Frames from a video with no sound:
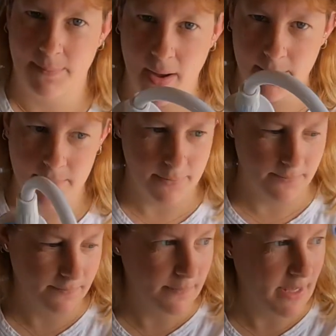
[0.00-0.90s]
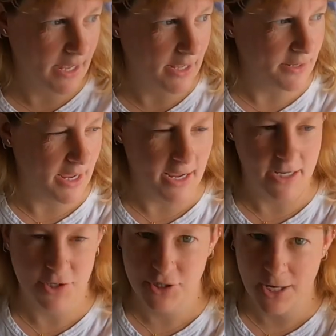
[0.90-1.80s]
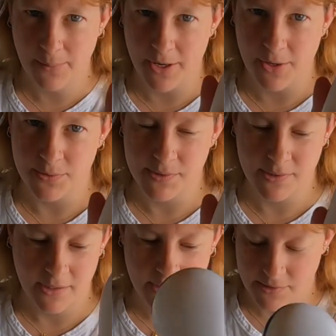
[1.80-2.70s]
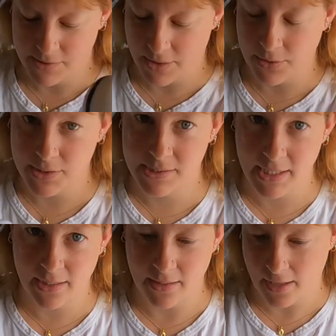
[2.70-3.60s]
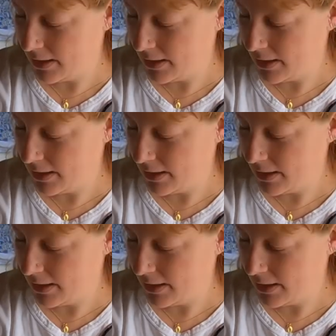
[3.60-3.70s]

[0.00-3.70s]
pump and a shower hose. So you stick that